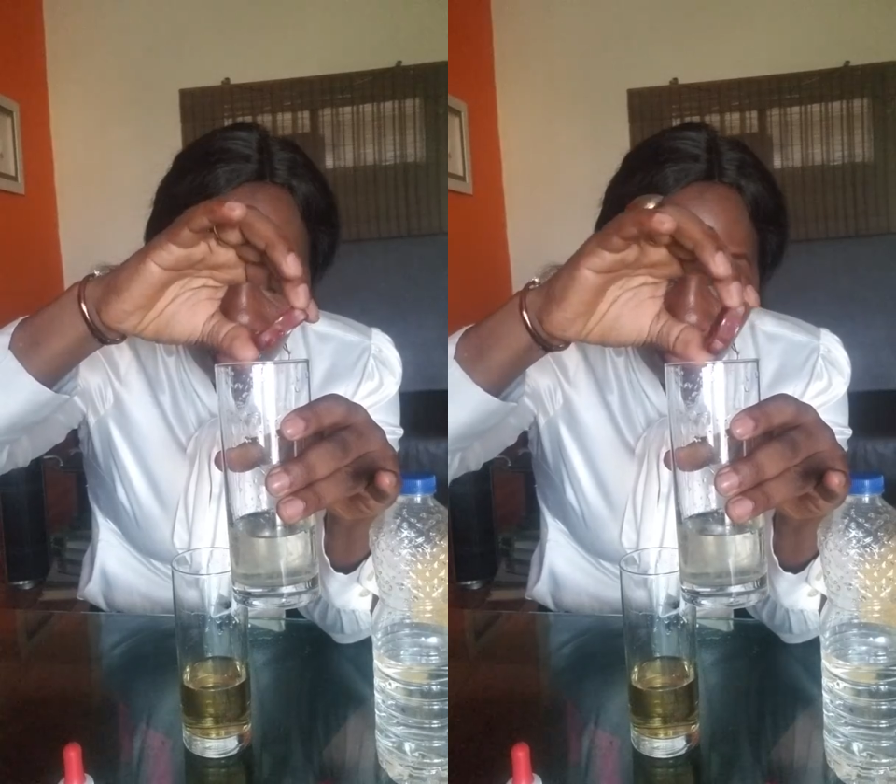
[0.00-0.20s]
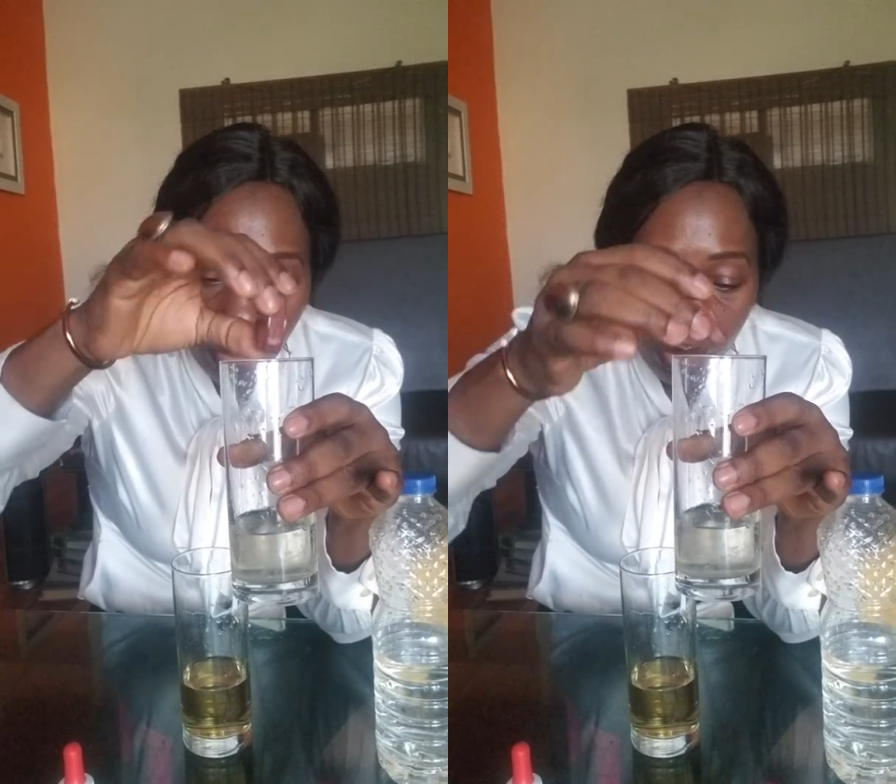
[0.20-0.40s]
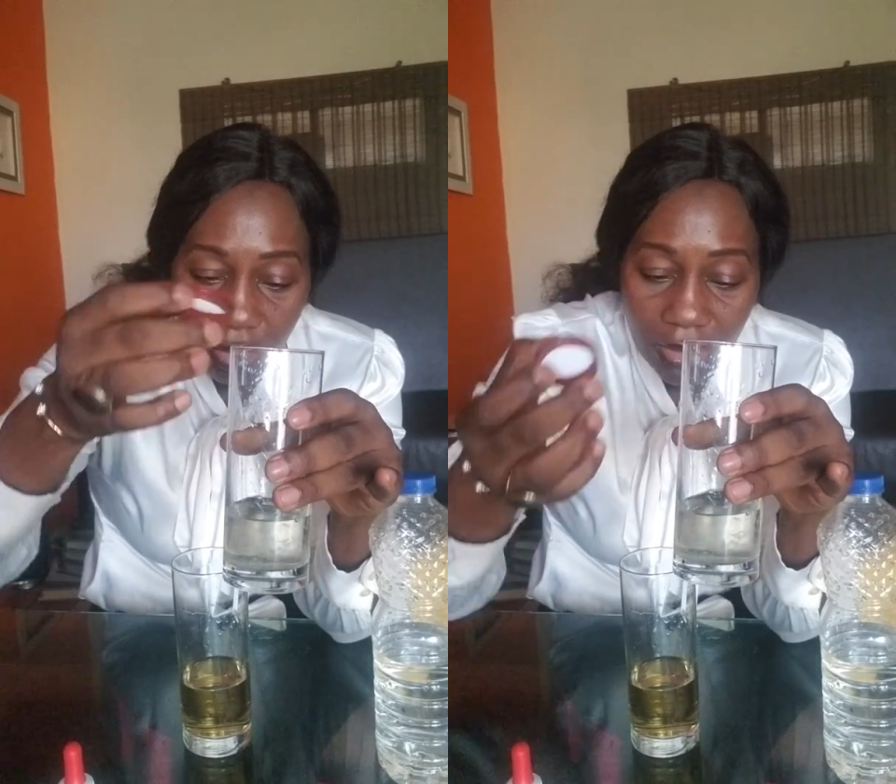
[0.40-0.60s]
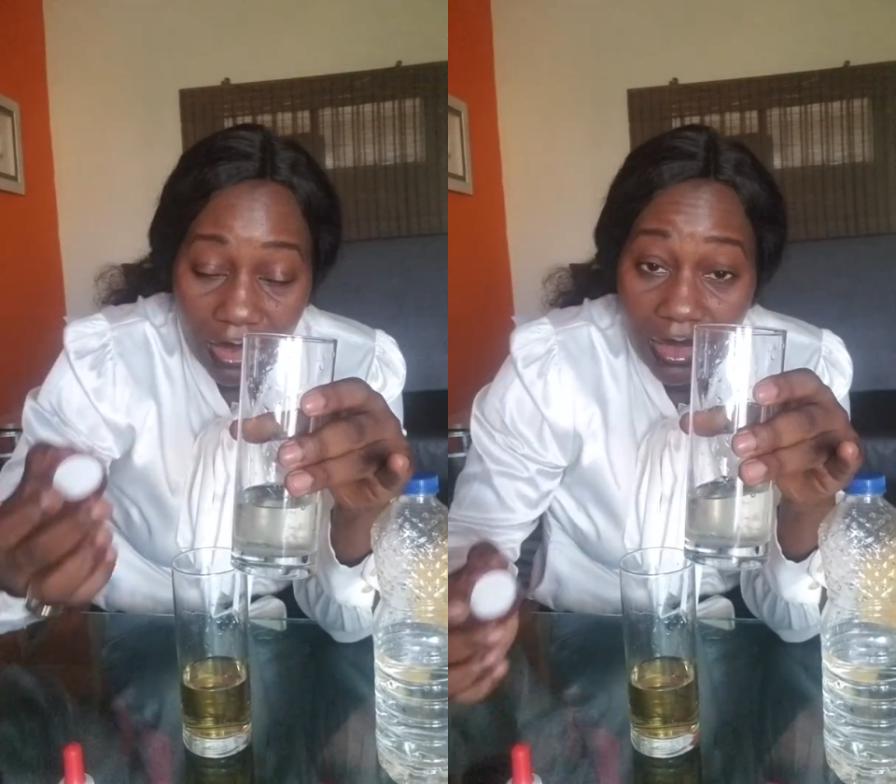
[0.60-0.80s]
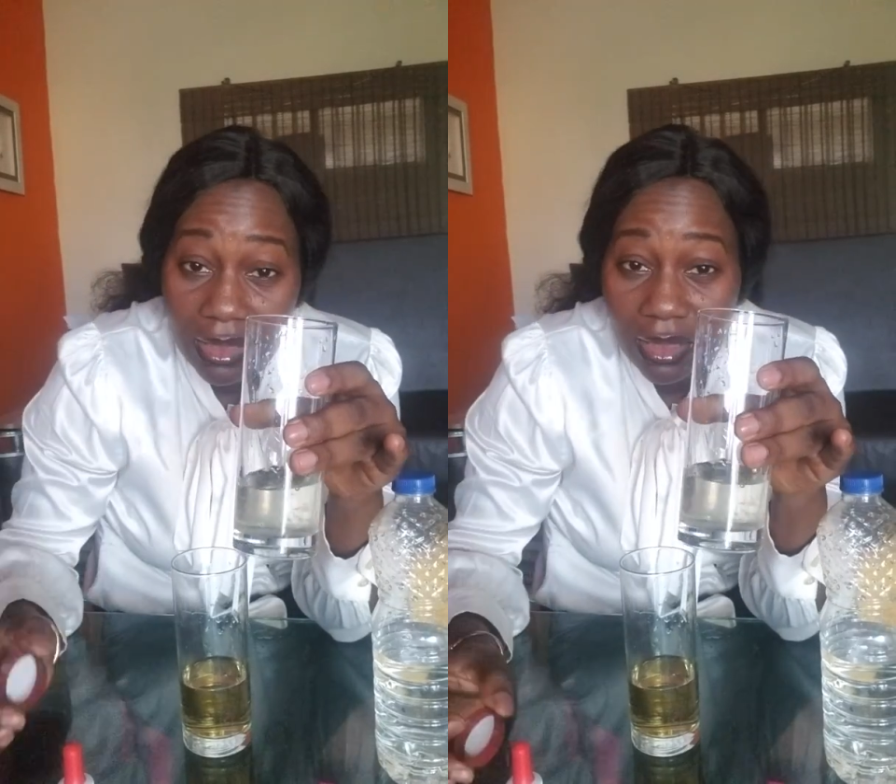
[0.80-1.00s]
all
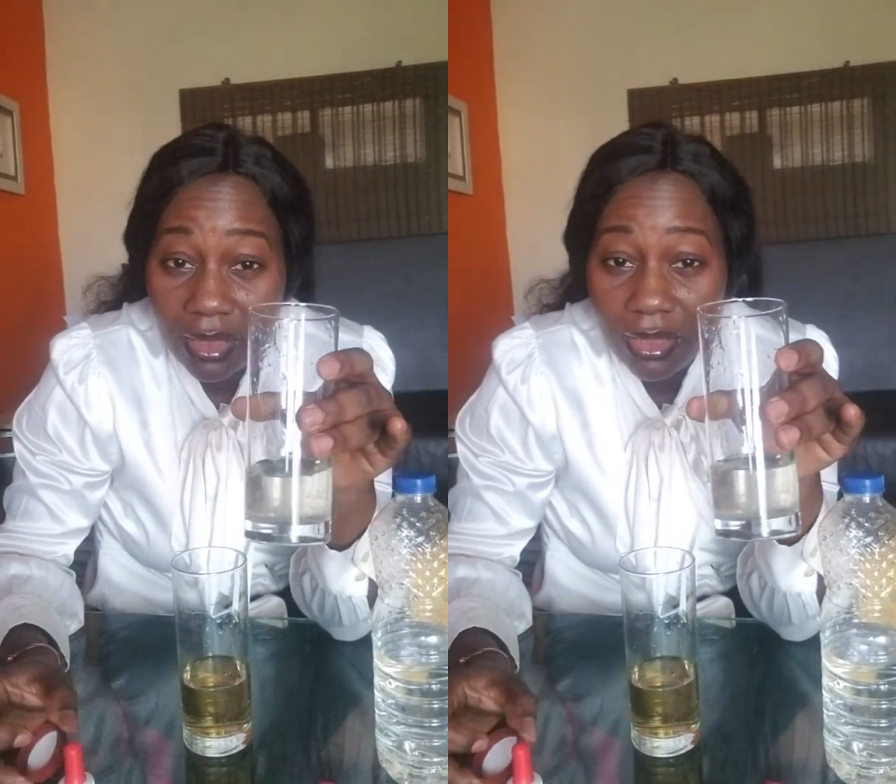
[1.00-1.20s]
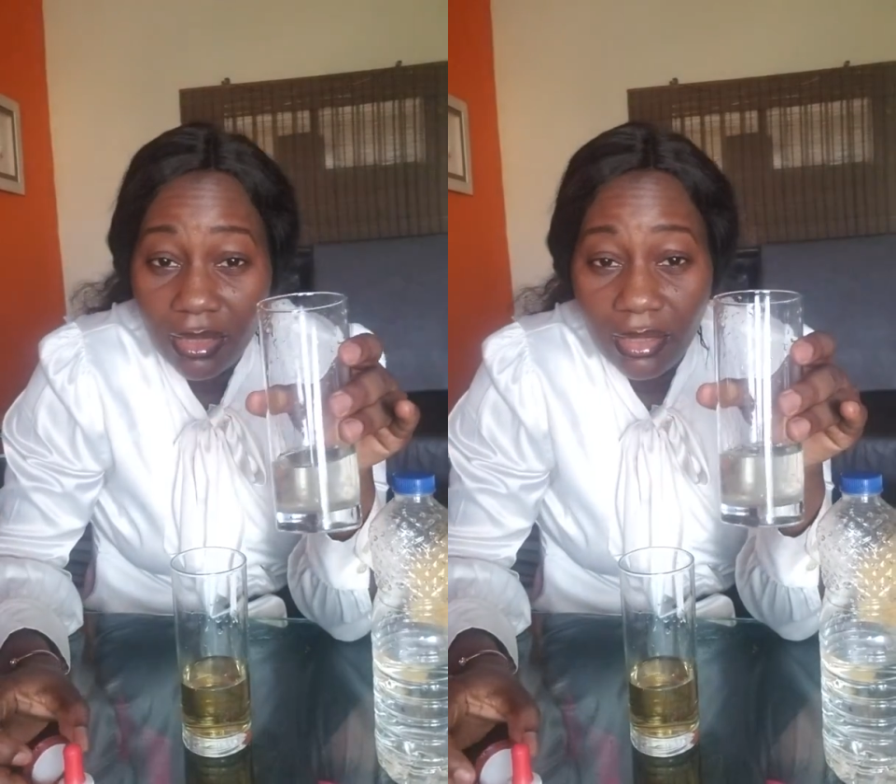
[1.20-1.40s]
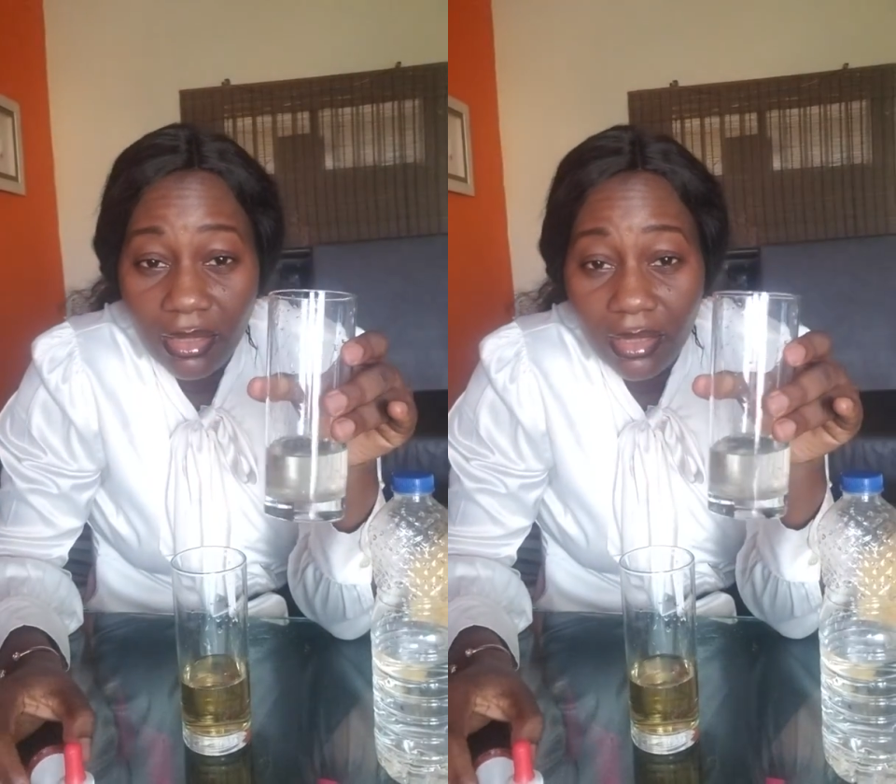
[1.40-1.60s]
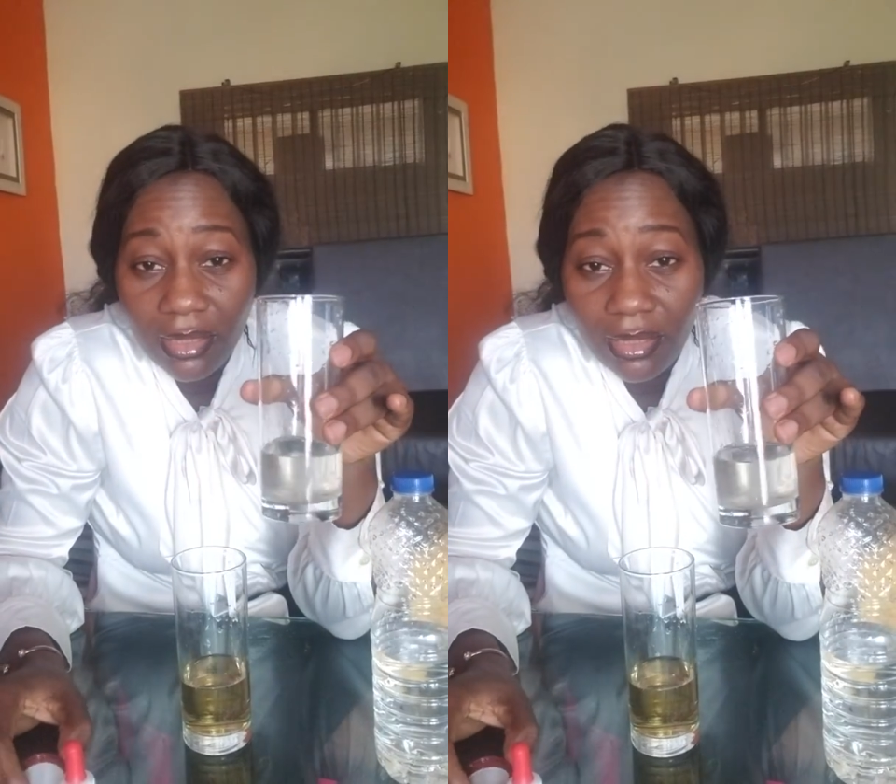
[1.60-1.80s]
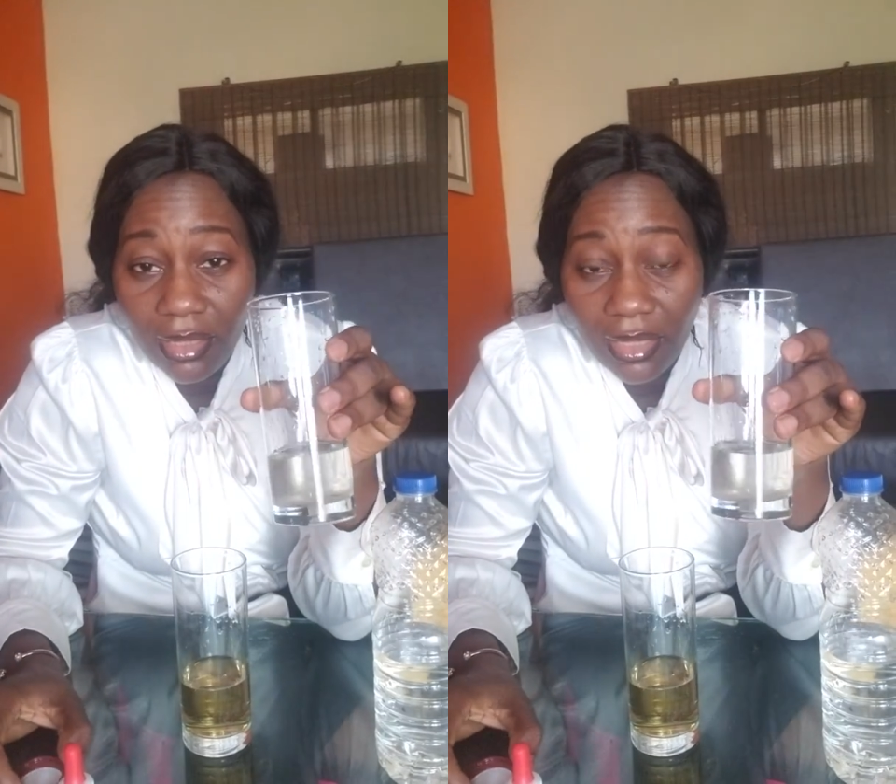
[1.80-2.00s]
the
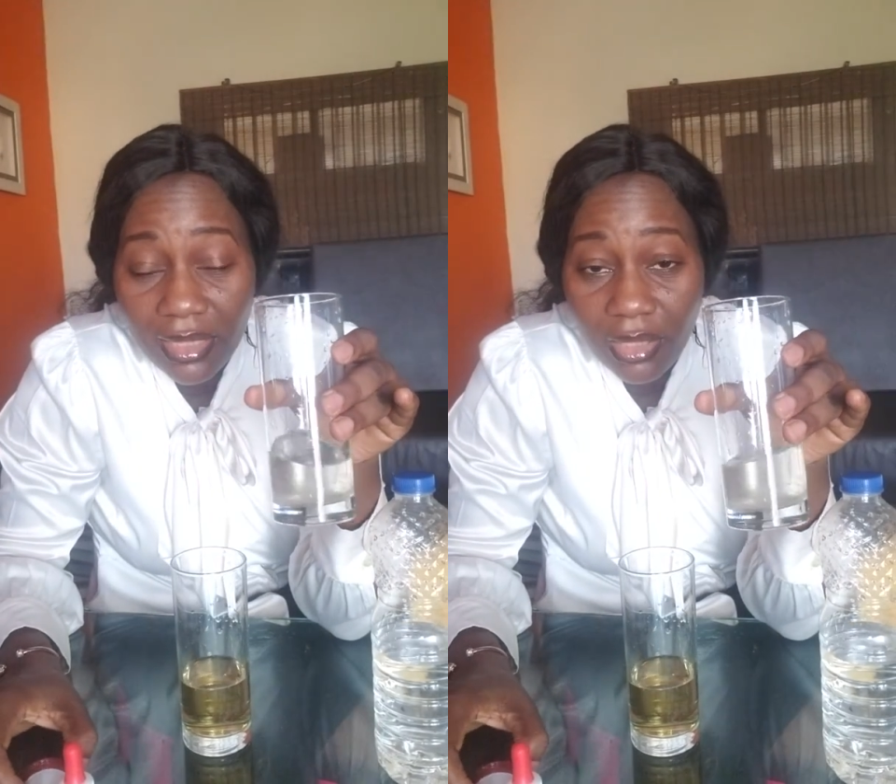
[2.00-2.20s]
dirt